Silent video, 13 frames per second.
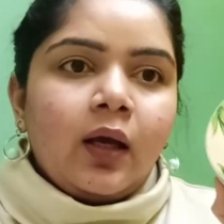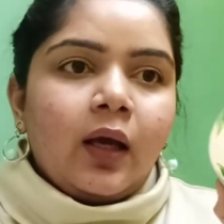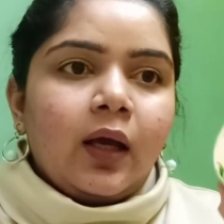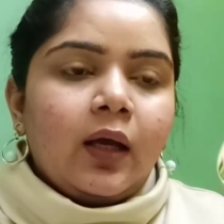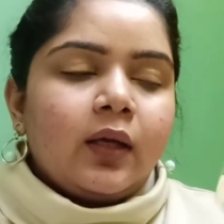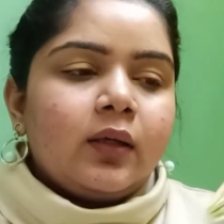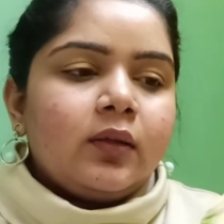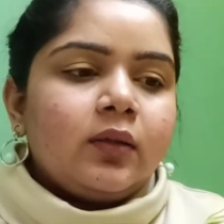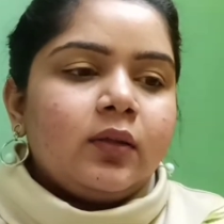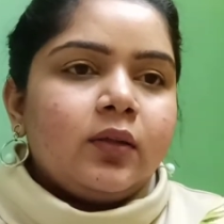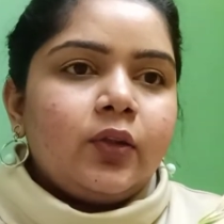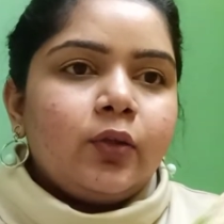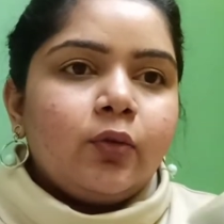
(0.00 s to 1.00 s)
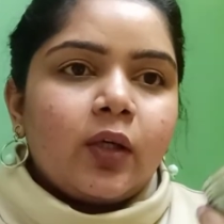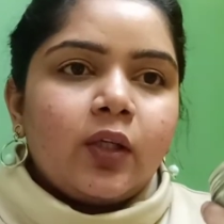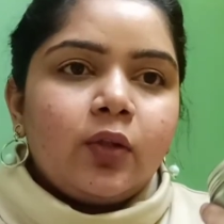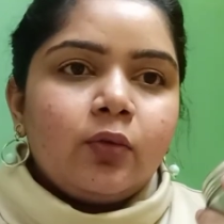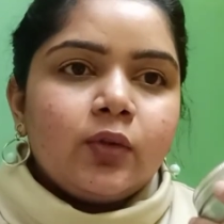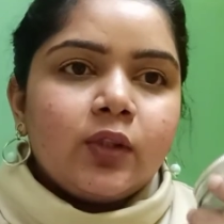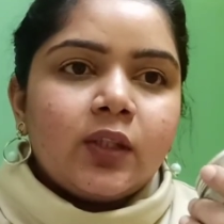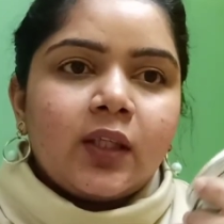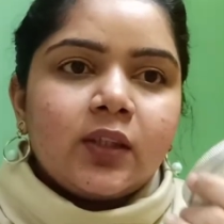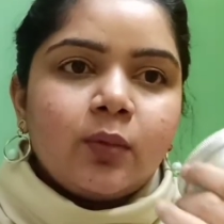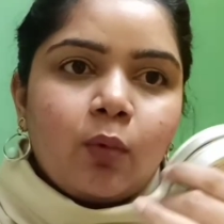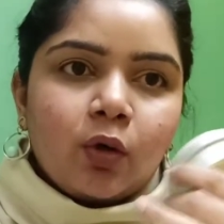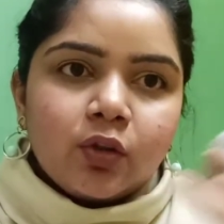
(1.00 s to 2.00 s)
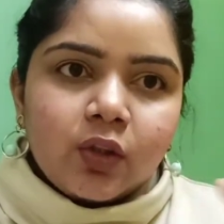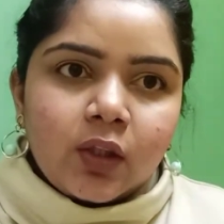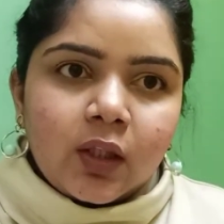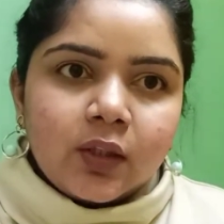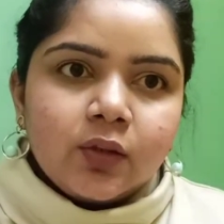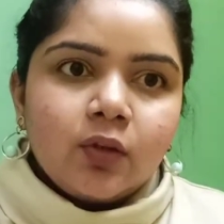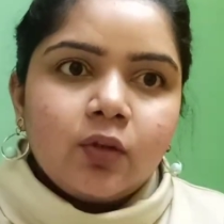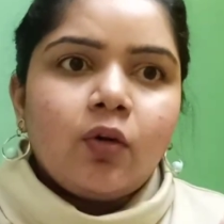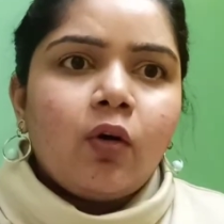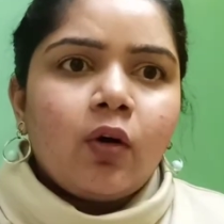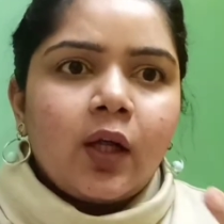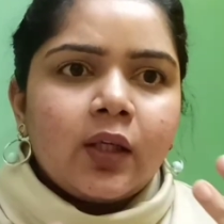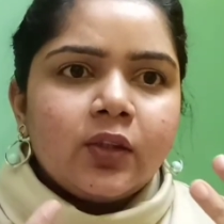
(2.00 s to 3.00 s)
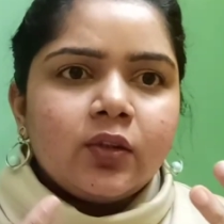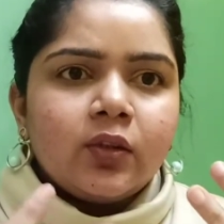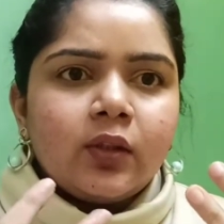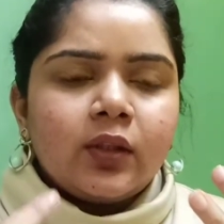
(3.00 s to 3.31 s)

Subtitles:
and you can use it as a moisturizer or as a,